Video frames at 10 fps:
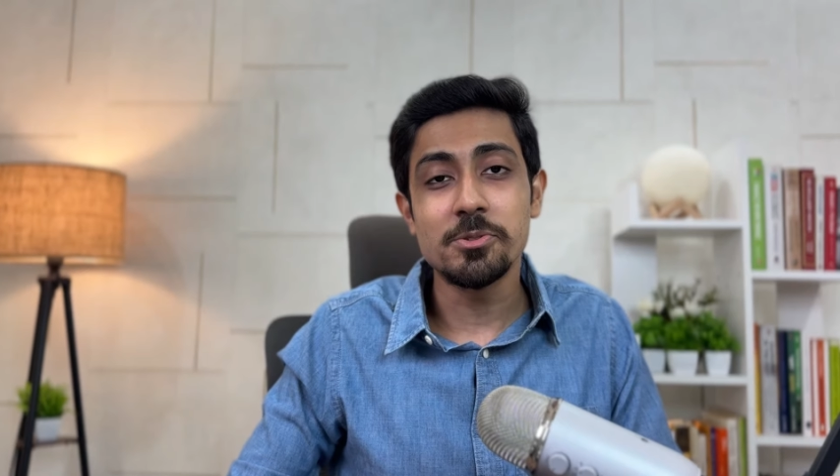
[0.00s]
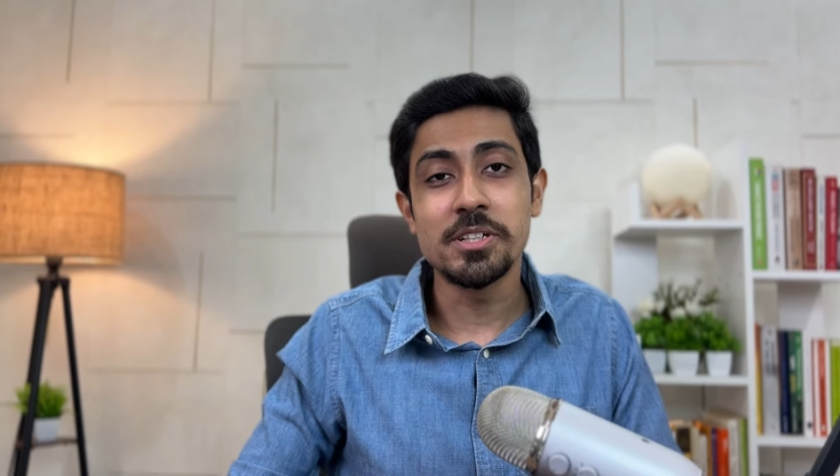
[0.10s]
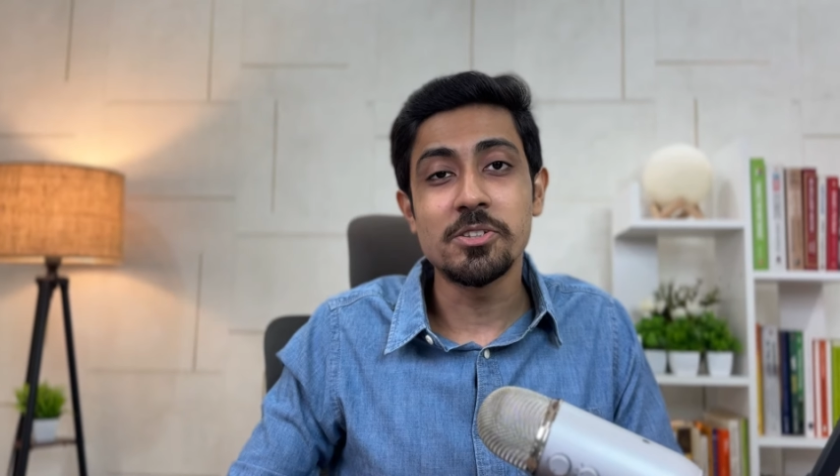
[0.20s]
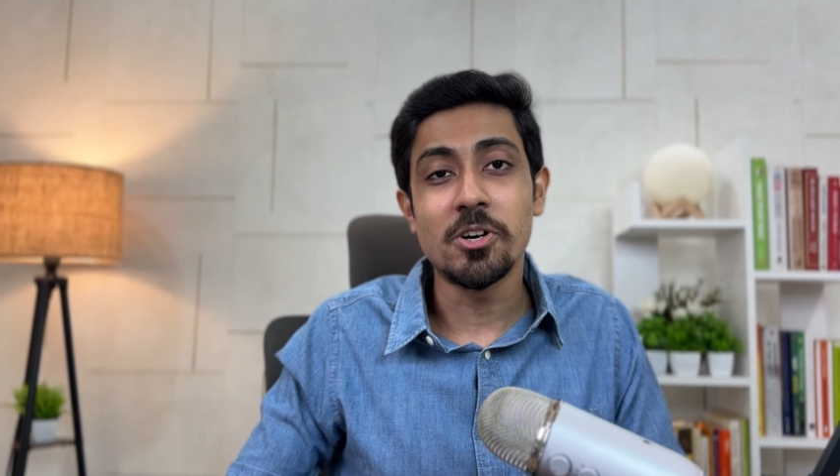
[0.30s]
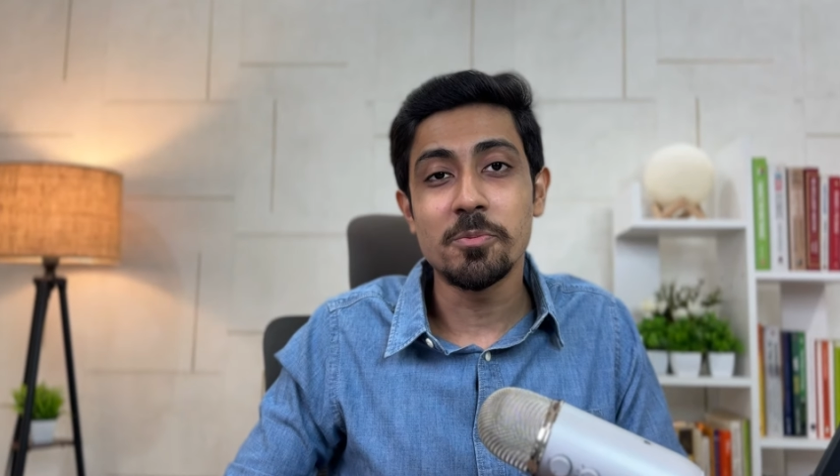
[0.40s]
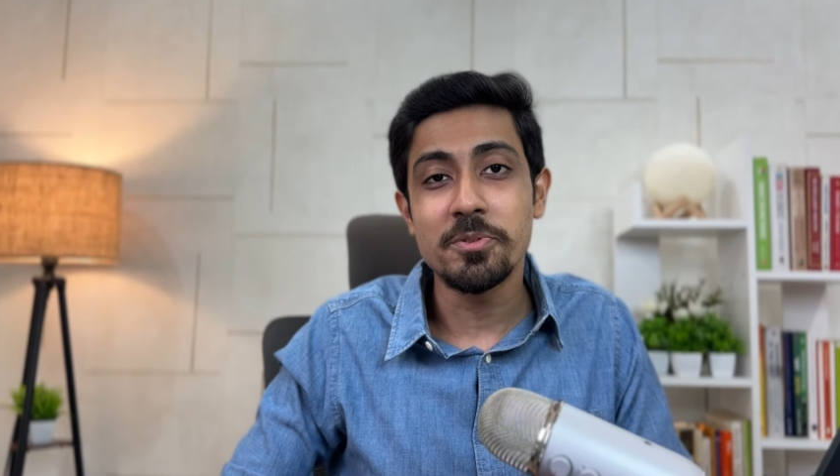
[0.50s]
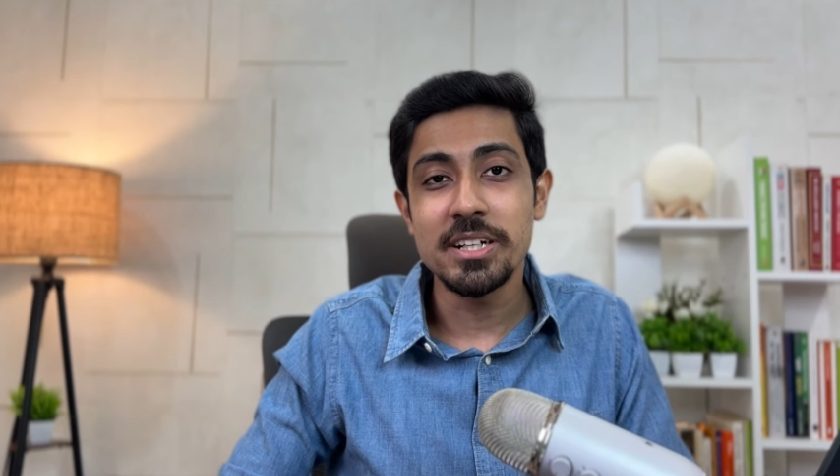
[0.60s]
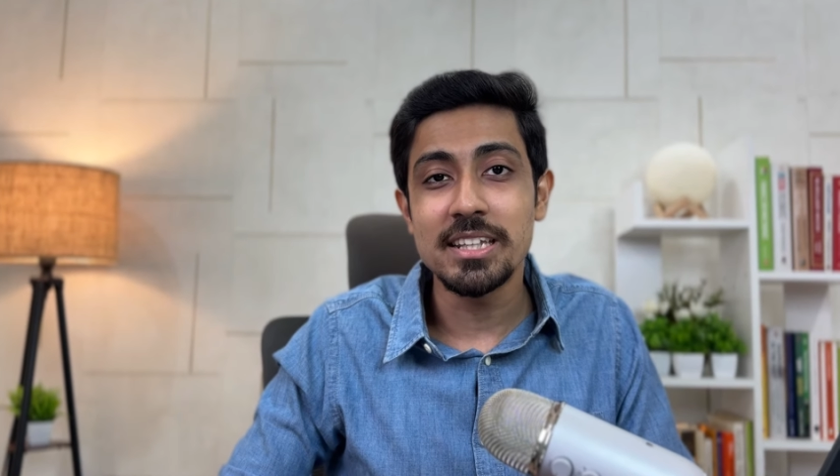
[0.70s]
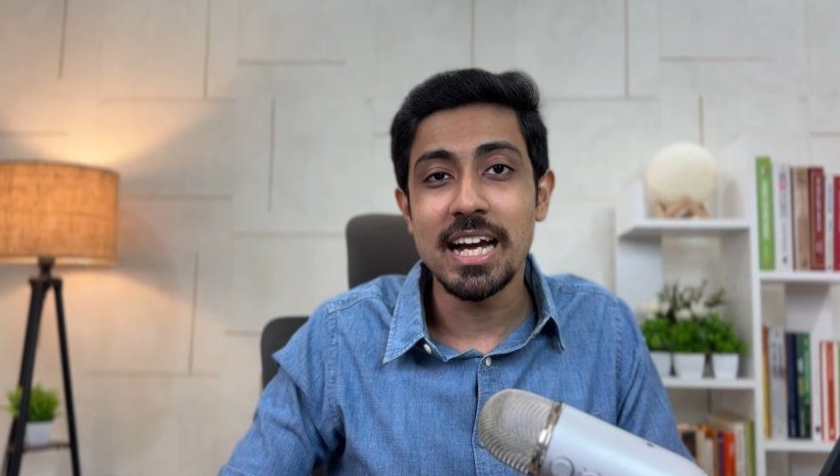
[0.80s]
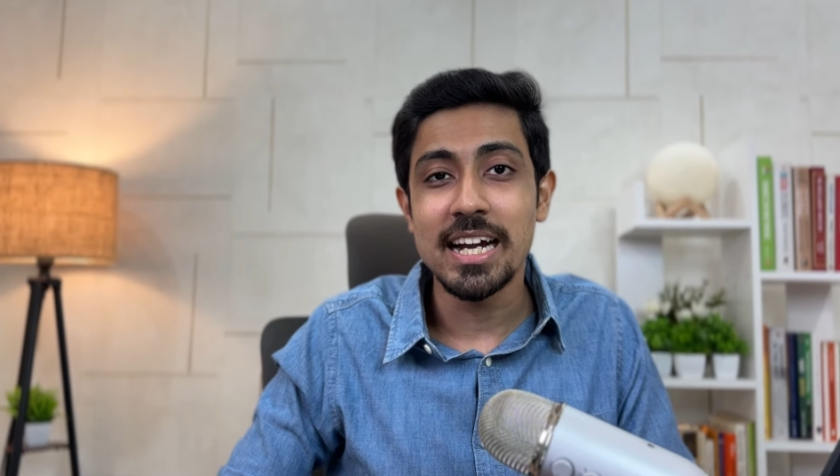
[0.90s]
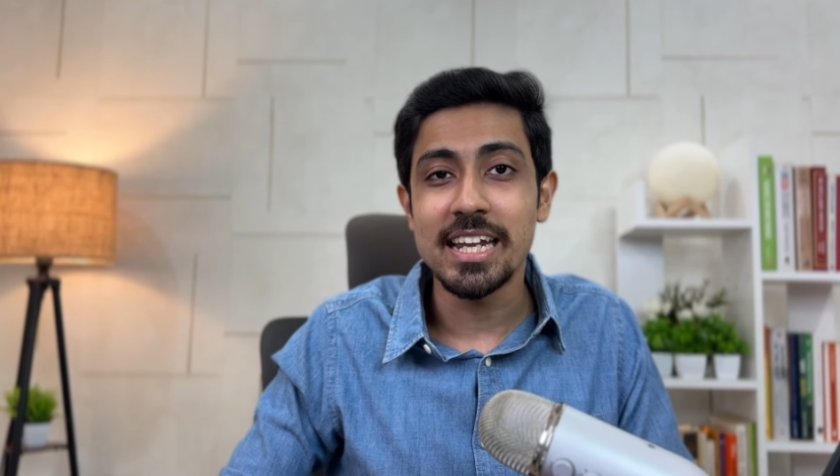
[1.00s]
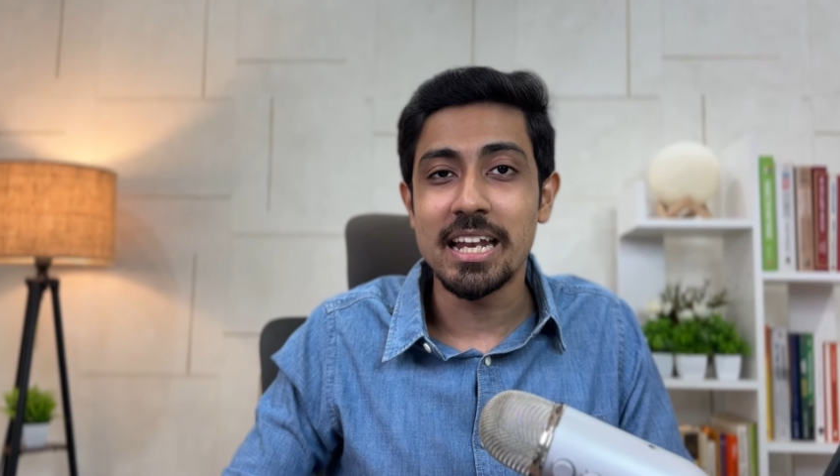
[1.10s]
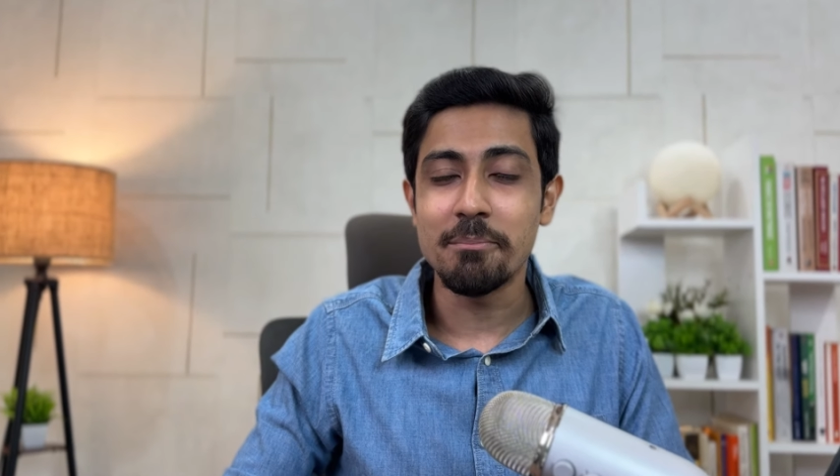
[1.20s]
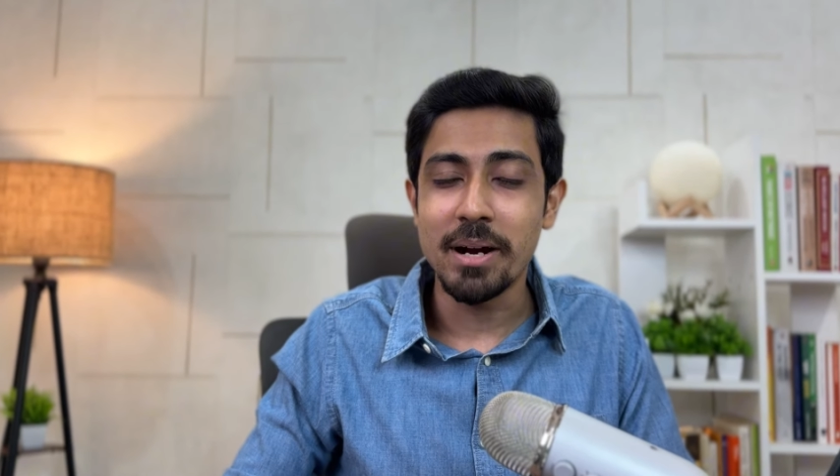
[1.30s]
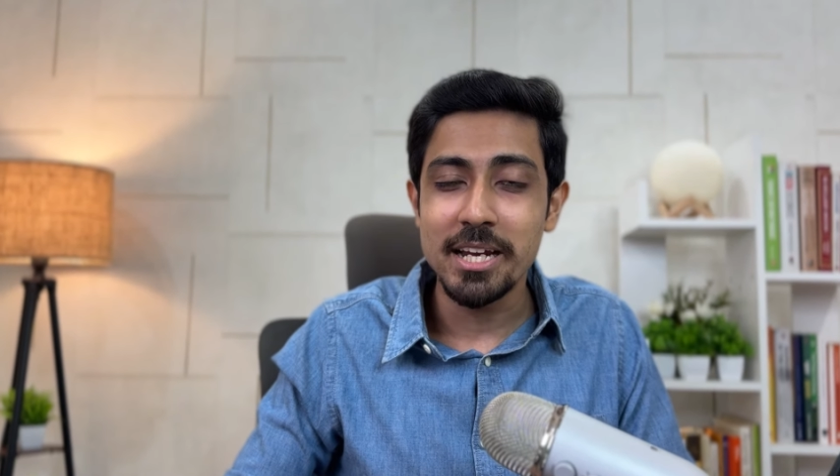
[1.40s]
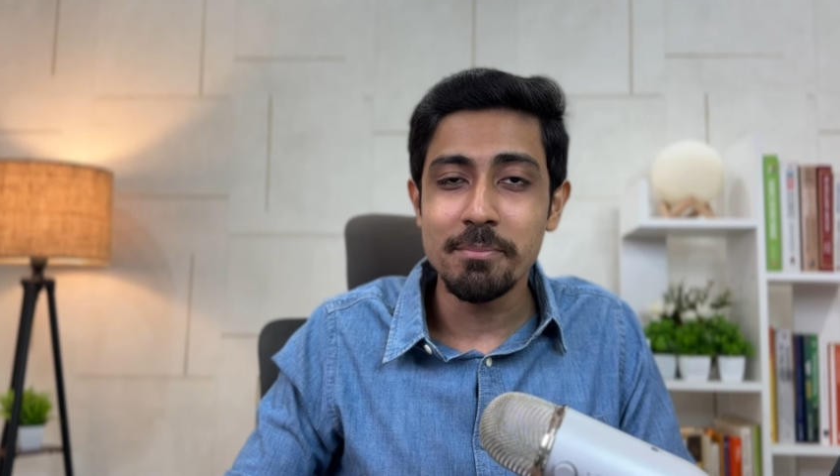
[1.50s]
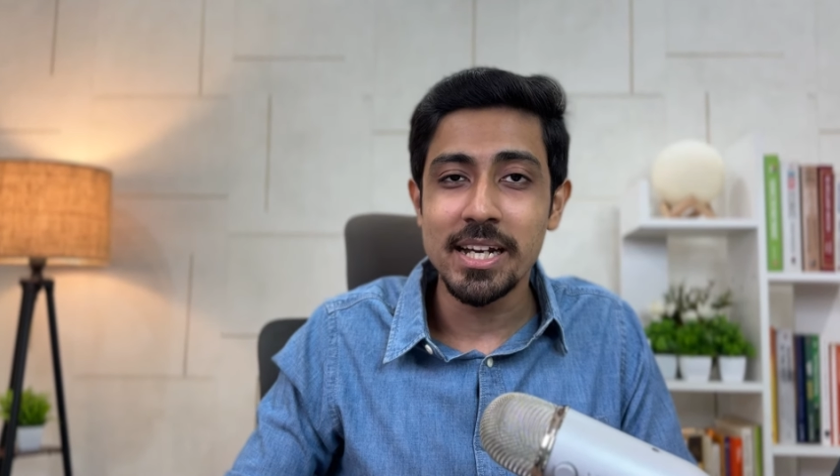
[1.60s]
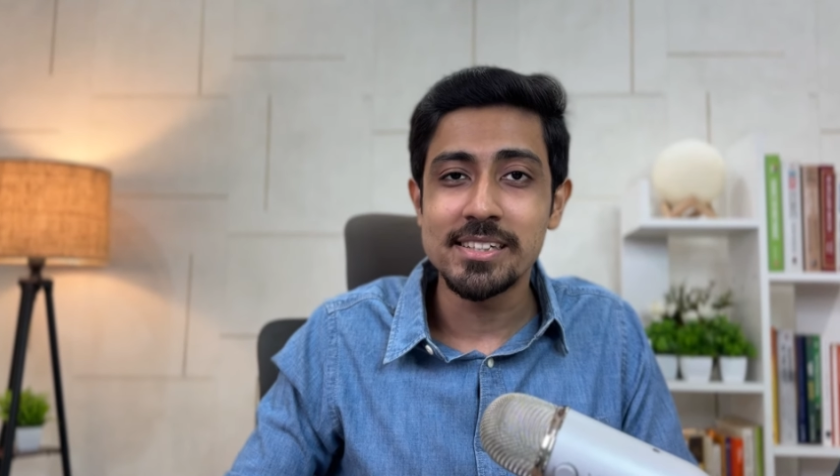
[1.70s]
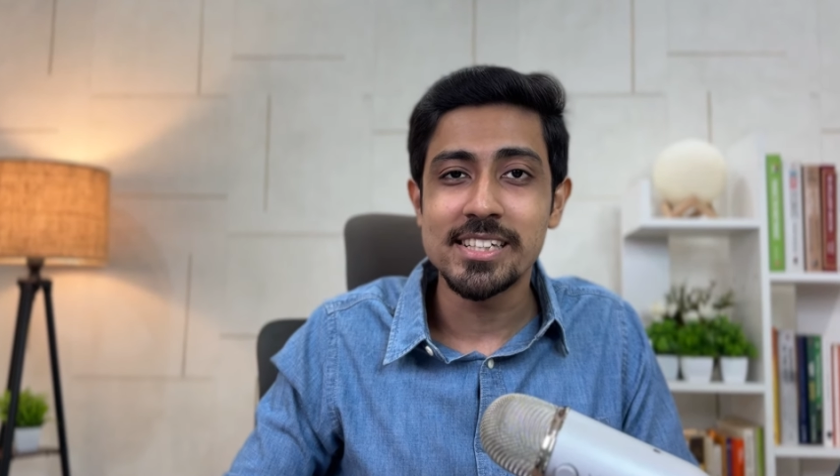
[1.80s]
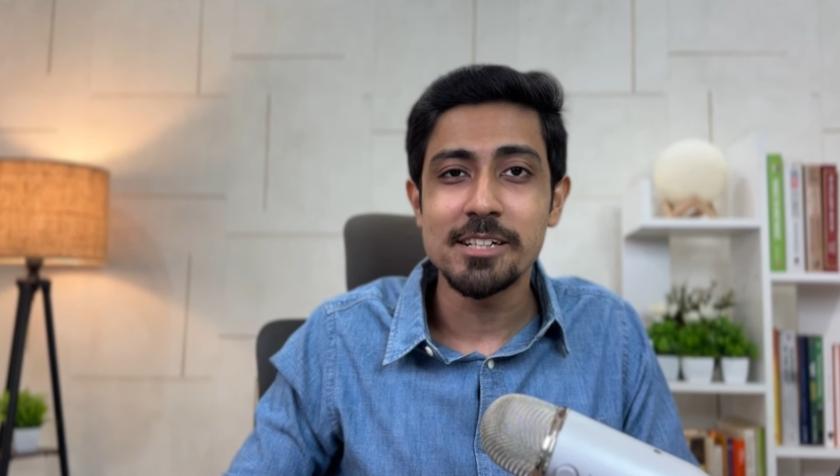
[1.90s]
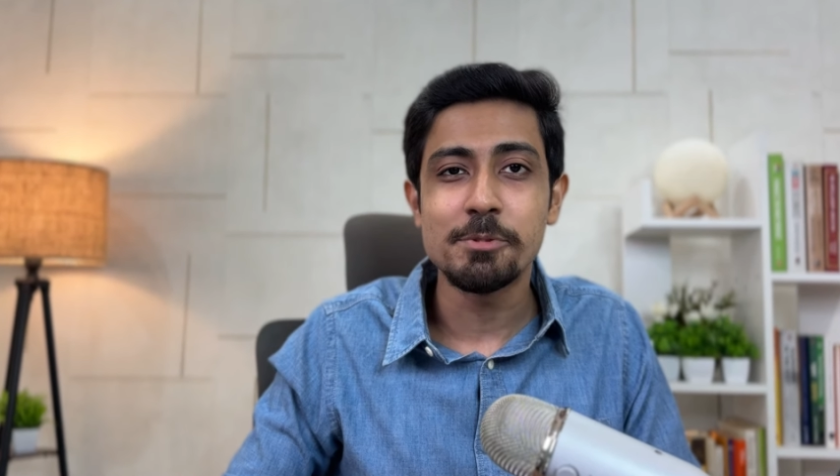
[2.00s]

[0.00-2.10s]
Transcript: to incorporate that in my mindset,